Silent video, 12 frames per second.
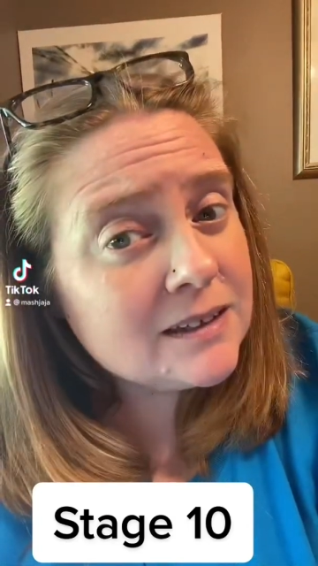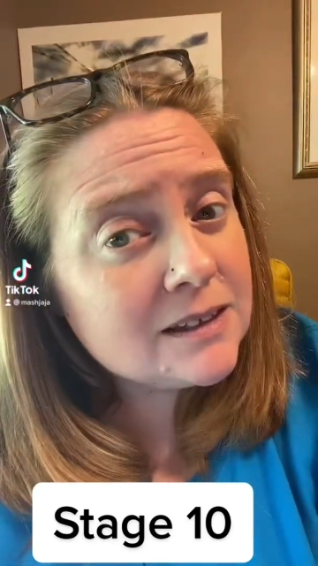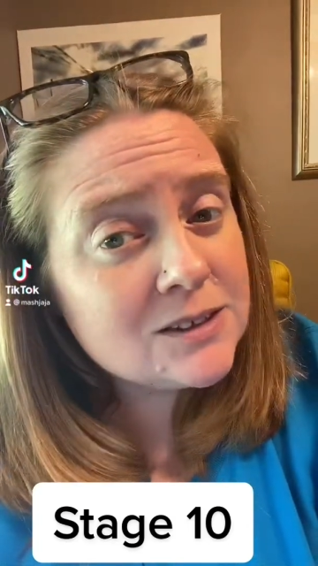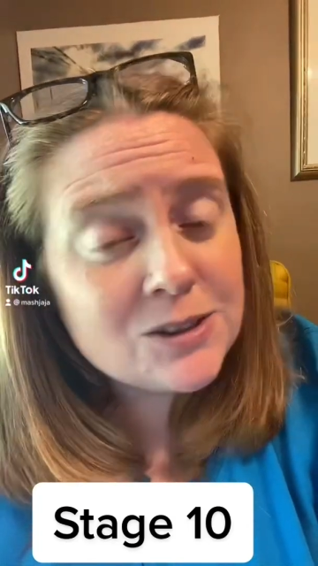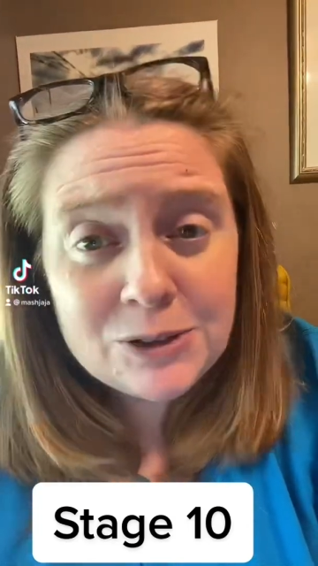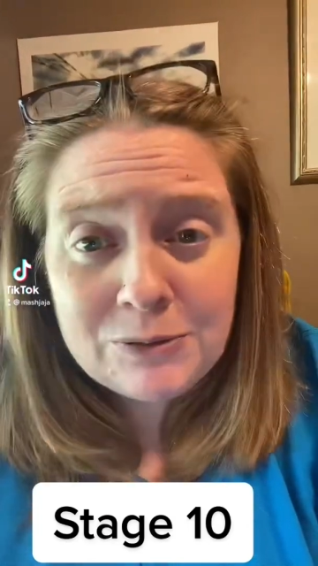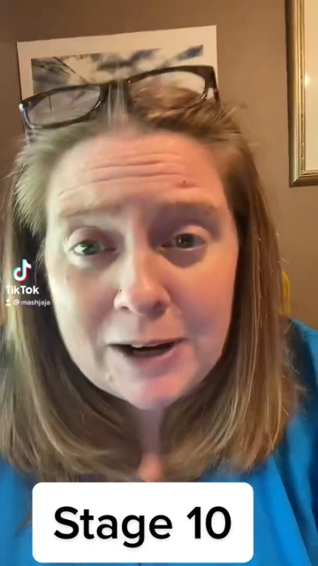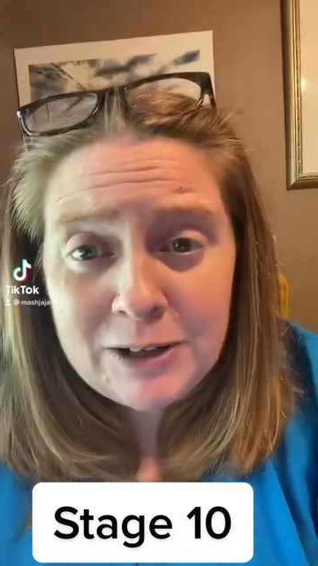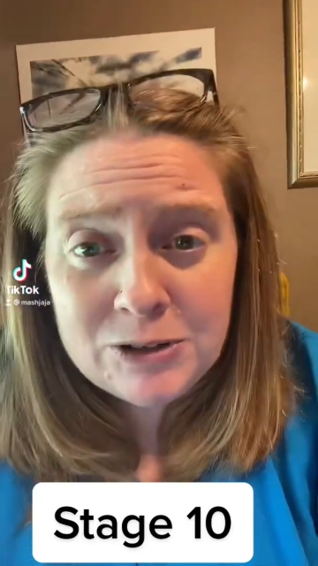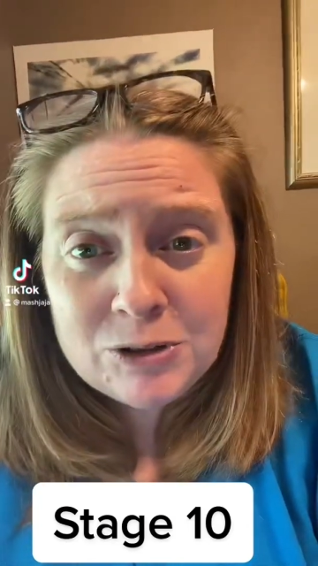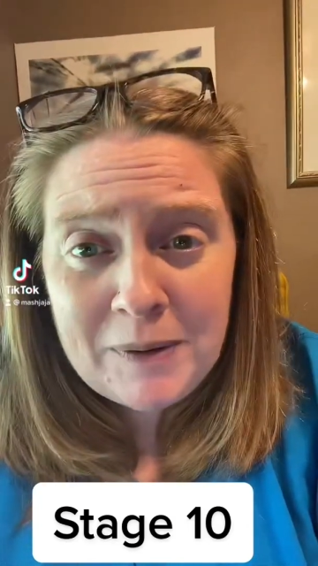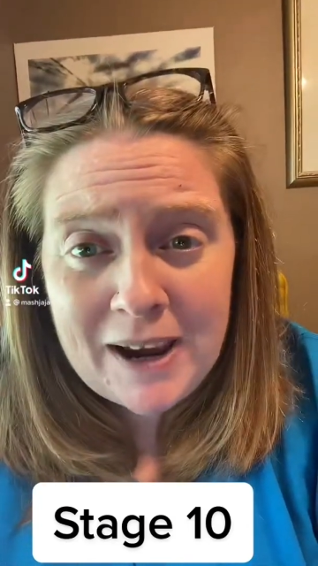So the
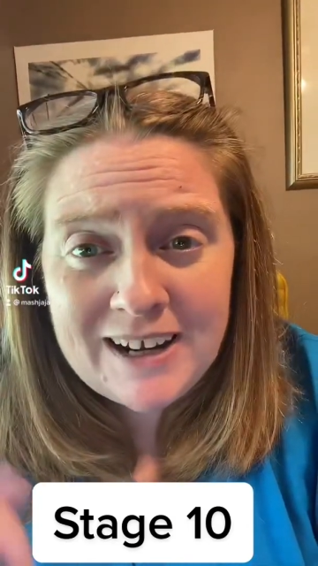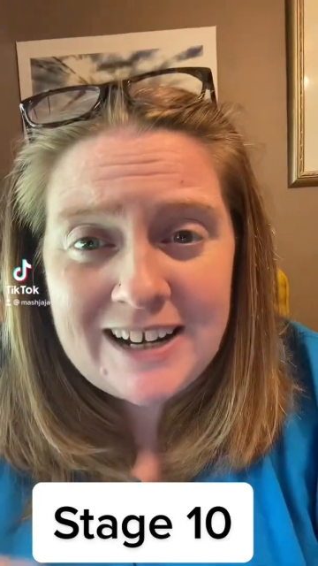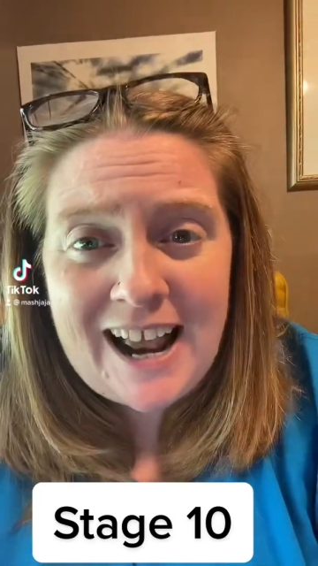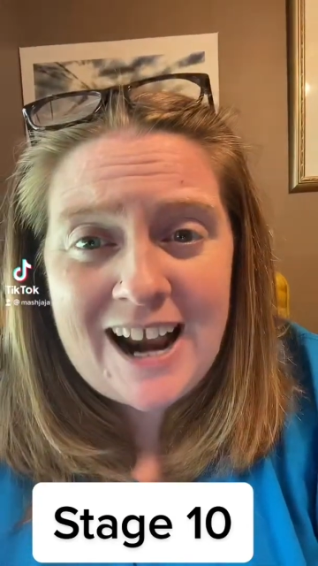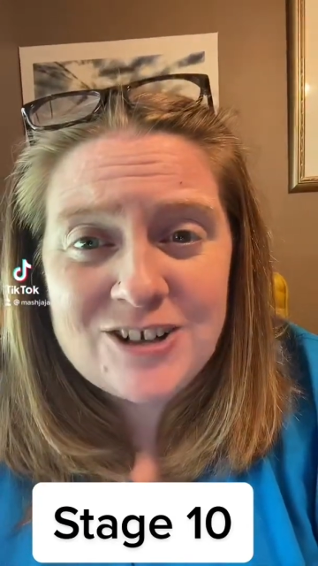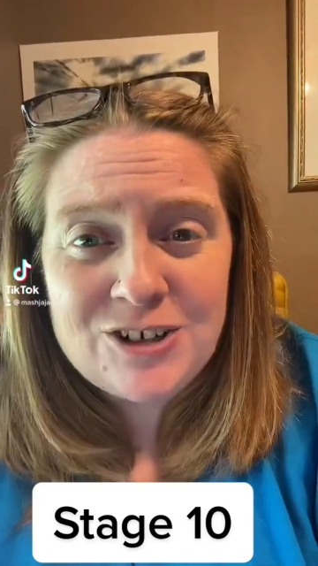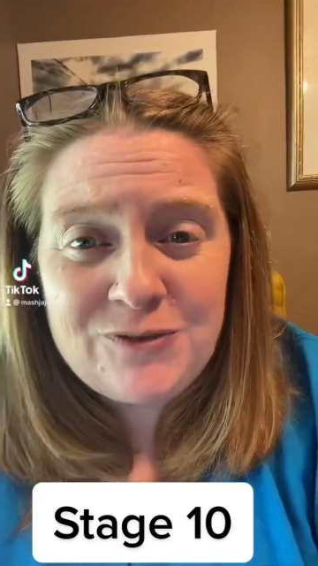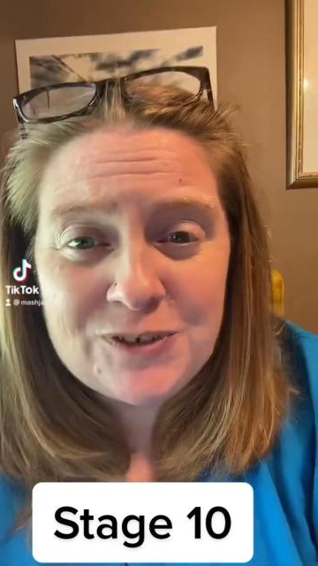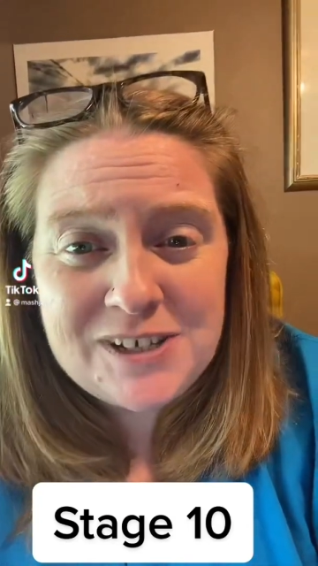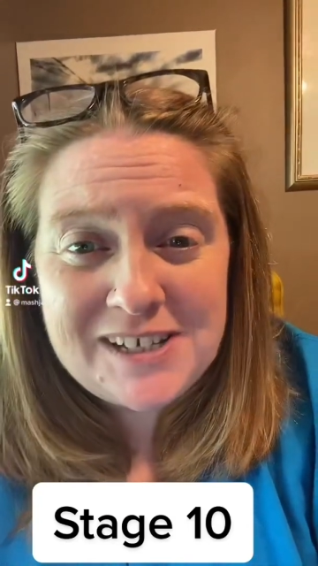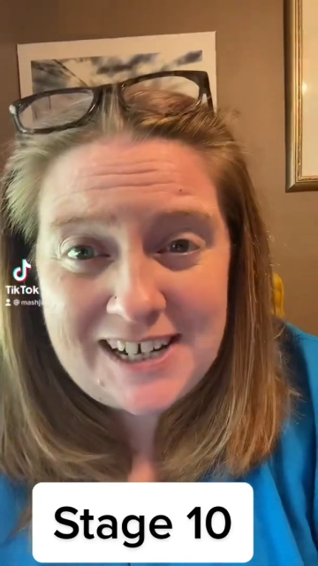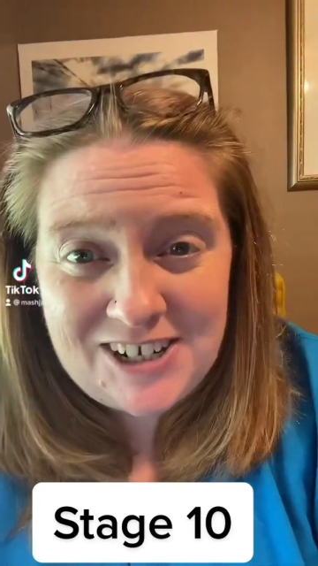riders are back in action for
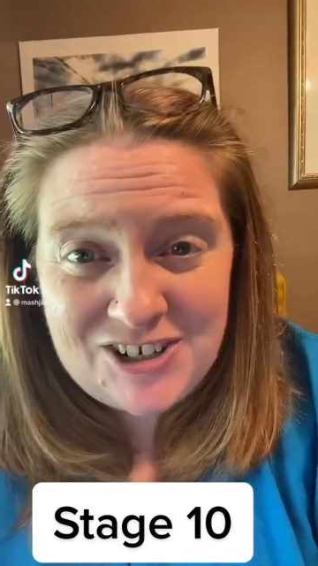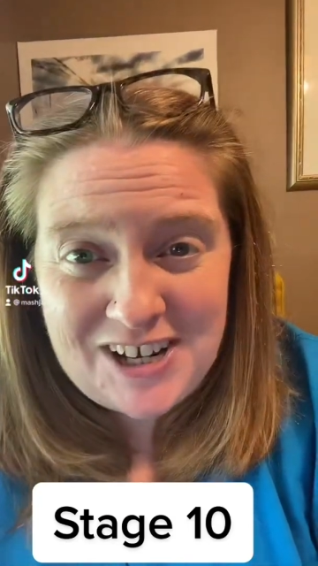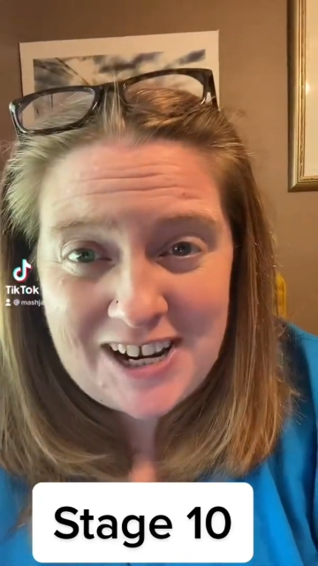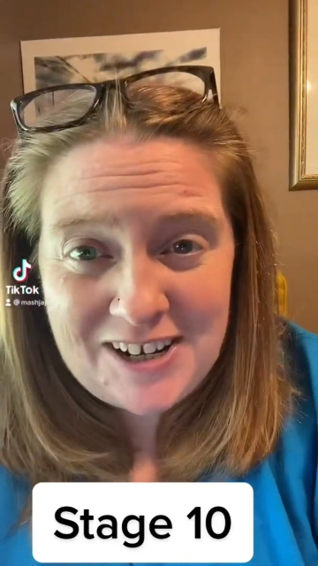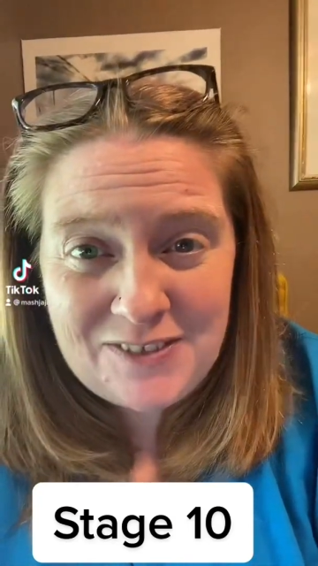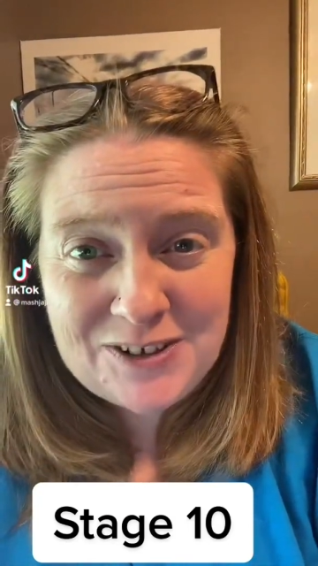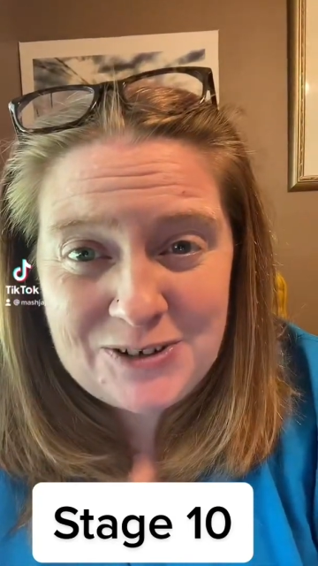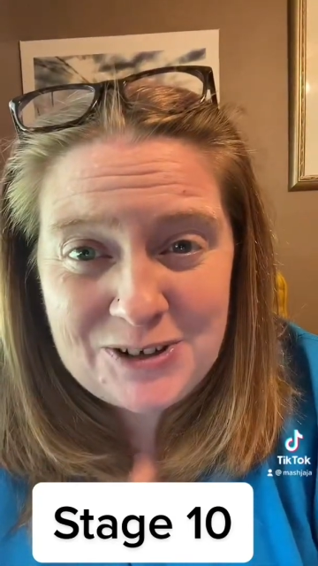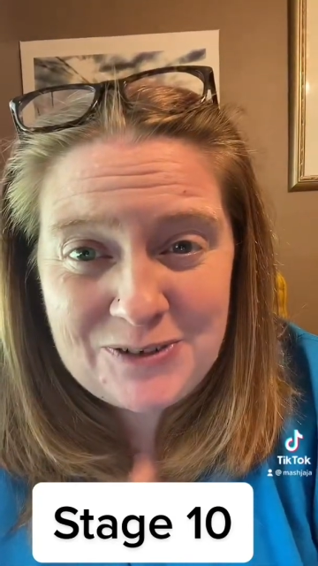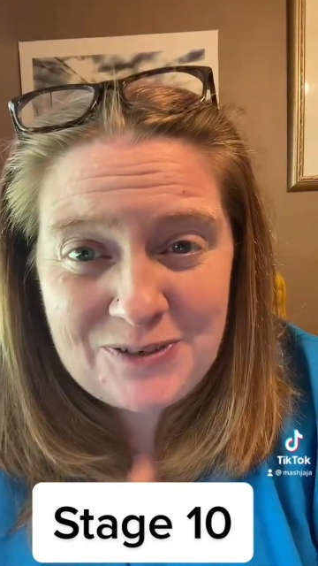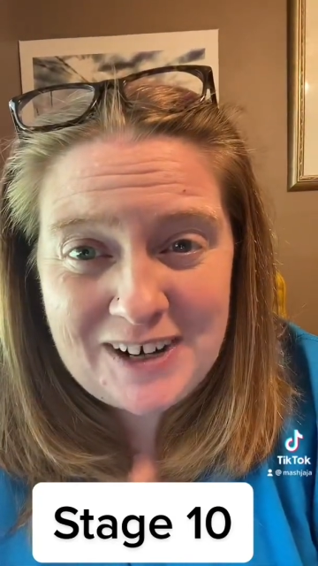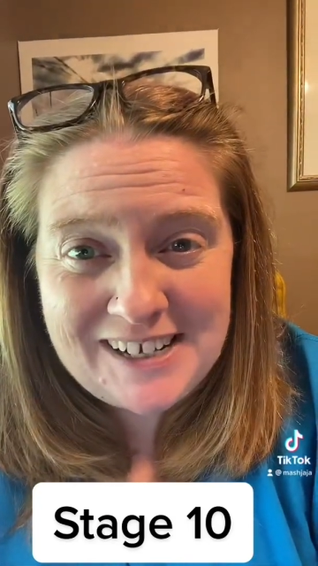stage 10 of the Tour
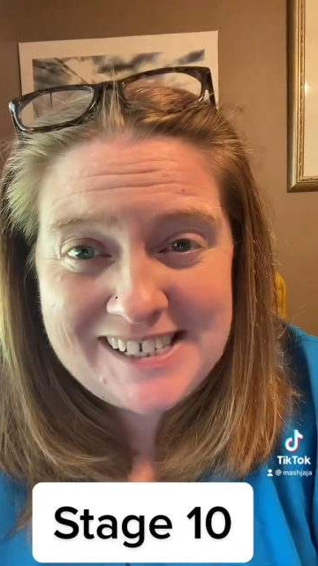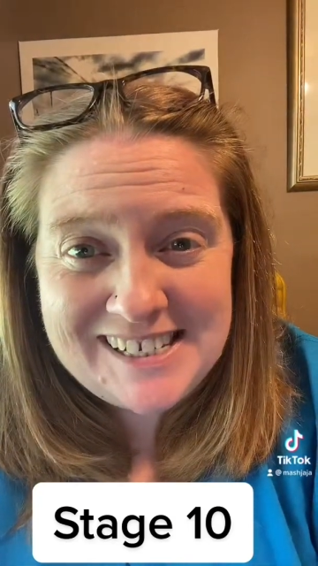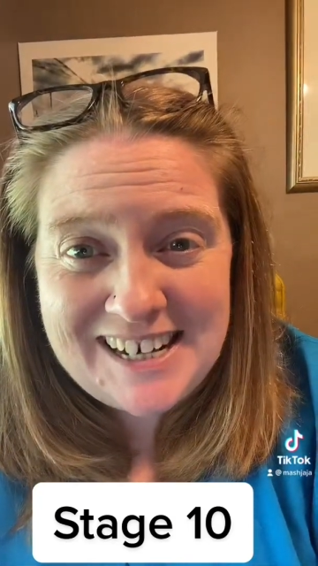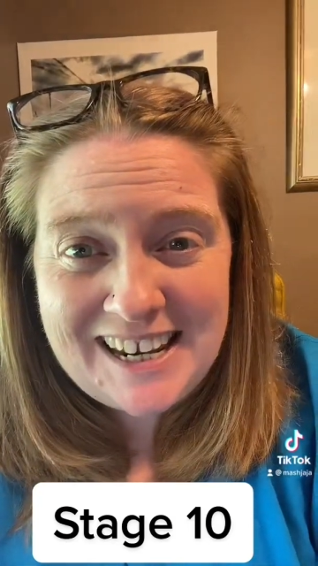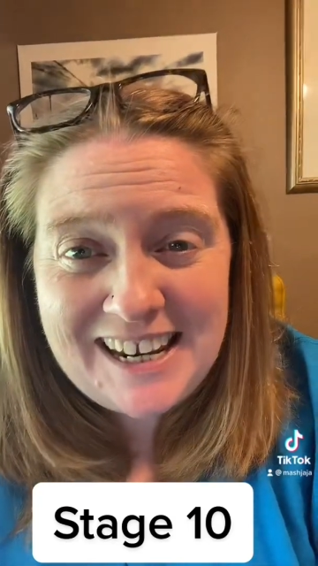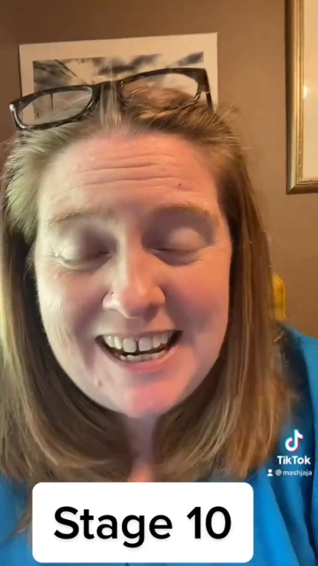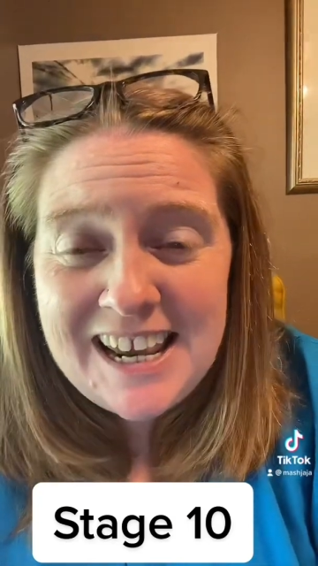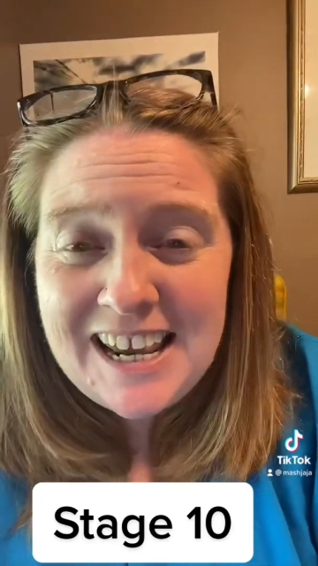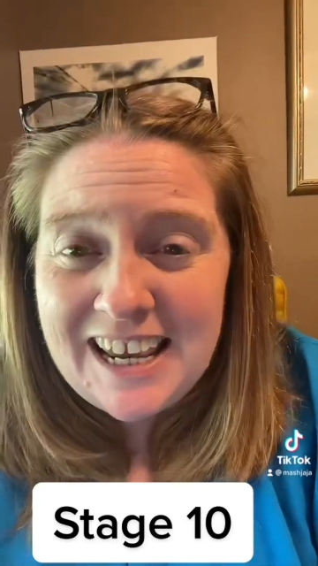de France today.